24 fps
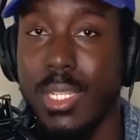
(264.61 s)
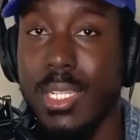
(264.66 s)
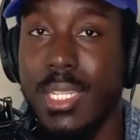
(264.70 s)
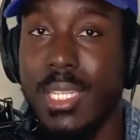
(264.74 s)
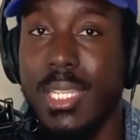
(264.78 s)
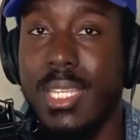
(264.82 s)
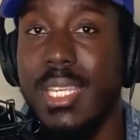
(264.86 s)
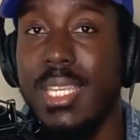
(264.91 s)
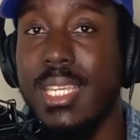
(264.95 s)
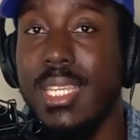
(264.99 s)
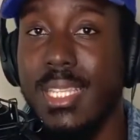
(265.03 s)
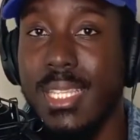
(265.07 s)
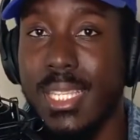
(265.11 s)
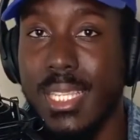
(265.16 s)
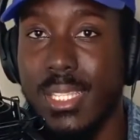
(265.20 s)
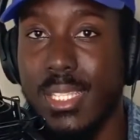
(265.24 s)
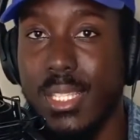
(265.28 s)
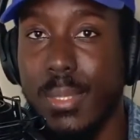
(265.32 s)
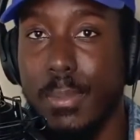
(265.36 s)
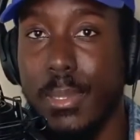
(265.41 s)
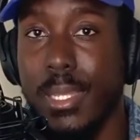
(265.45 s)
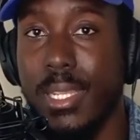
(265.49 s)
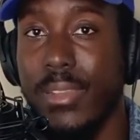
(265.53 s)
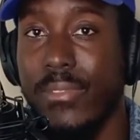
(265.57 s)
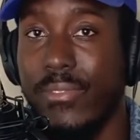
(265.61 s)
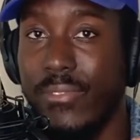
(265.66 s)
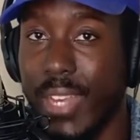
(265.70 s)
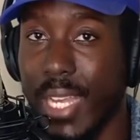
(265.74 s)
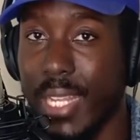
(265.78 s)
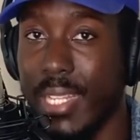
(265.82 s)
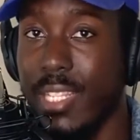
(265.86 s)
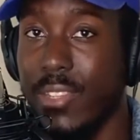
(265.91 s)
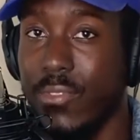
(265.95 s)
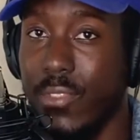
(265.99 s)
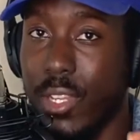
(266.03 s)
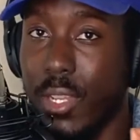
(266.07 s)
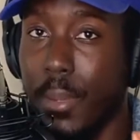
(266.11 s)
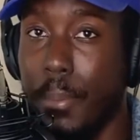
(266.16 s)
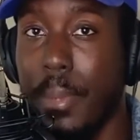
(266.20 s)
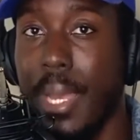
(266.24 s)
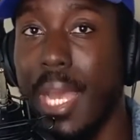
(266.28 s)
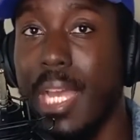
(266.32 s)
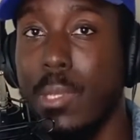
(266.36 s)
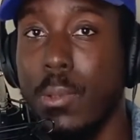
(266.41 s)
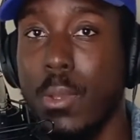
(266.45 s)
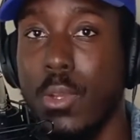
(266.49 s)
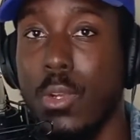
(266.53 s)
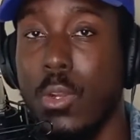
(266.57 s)
of the key things to being effective on the
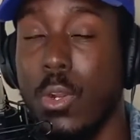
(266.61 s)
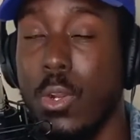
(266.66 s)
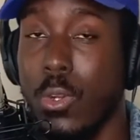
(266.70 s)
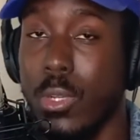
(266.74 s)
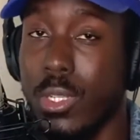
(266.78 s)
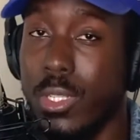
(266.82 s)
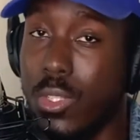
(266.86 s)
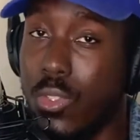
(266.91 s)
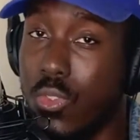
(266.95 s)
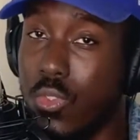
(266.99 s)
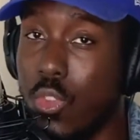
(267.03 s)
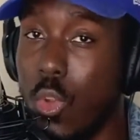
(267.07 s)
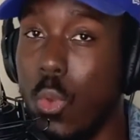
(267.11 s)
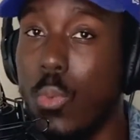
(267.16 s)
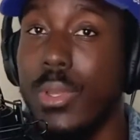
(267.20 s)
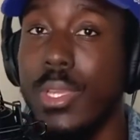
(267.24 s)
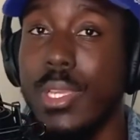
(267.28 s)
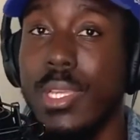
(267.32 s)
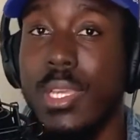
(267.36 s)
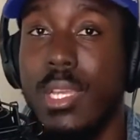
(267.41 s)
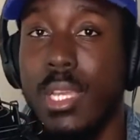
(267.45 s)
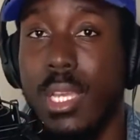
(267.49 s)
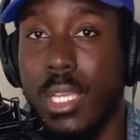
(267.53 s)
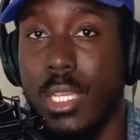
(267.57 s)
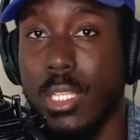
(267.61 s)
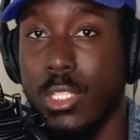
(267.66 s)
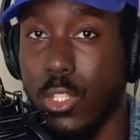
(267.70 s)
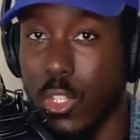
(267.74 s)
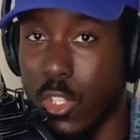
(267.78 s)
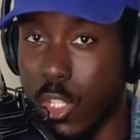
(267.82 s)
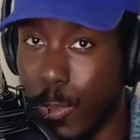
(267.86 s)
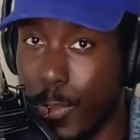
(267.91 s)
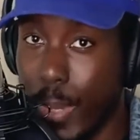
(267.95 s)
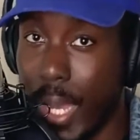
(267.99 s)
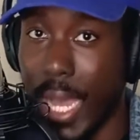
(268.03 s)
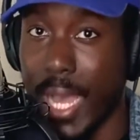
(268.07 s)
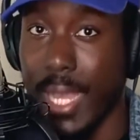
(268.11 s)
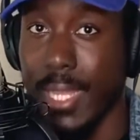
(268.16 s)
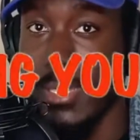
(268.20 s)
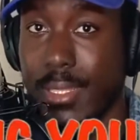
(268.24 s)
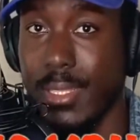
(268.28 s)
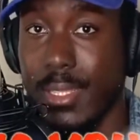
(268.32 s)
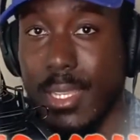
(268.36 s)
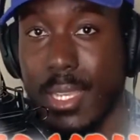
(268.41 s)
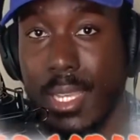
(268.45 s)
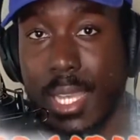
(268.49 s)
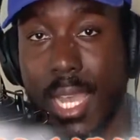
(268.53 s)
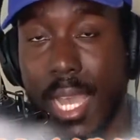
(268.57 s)
basketball court is knowing your spots.
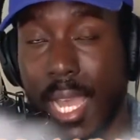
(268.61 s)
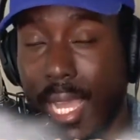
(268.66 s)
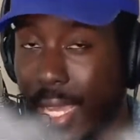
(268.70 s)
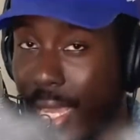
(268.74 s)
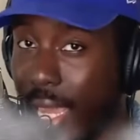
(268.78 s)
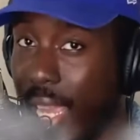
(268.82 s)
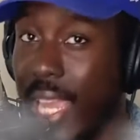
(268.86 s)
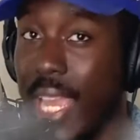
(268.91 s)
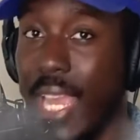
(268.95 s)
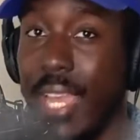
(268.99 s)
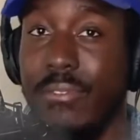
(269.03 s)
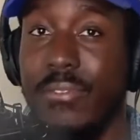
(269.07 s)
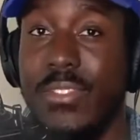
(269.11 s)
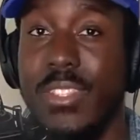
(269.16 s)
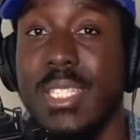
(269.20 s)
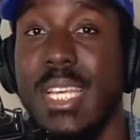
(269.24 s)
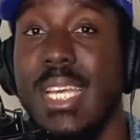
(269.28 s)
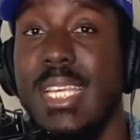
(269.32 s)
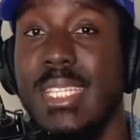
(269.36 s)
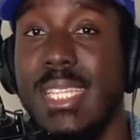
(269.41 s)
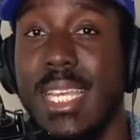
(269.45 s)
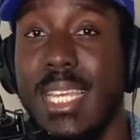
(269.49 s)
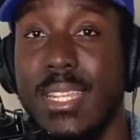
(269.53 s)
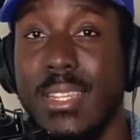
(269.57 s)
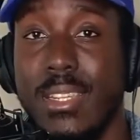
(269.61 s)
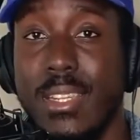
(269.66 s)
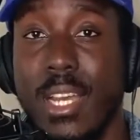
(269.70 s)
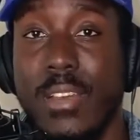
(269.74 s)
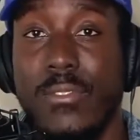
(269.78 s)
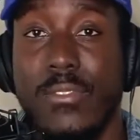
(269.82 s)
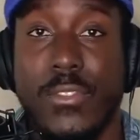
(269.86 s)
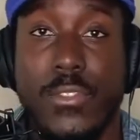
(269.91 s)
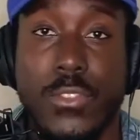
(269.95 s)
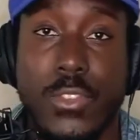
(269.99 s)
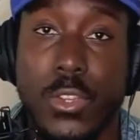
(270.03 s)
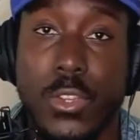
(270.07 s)
I can't emphasize that enough. If